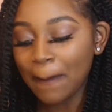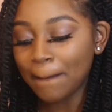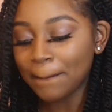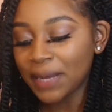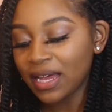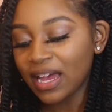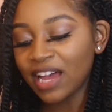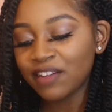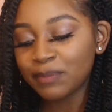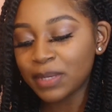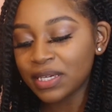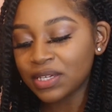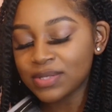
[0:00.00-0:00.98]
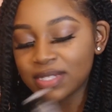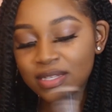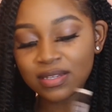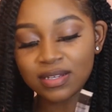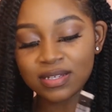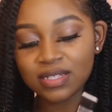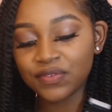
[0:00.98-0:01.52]
But I've been using
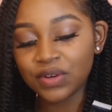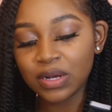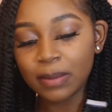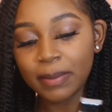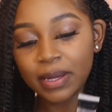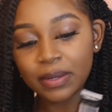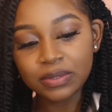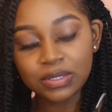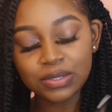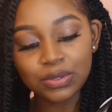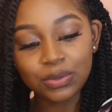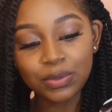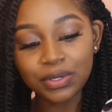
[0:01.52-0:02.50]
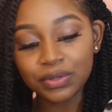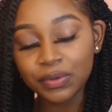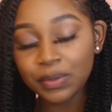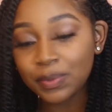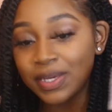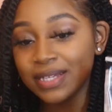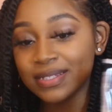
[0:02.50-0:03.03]
this for about 2 or 3
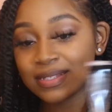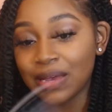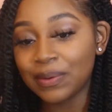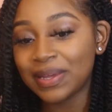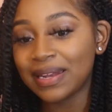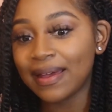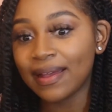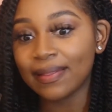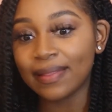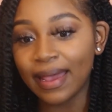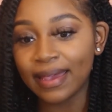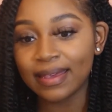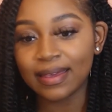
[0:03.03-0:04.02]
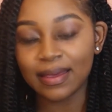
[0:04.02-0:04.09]
weeks now and I like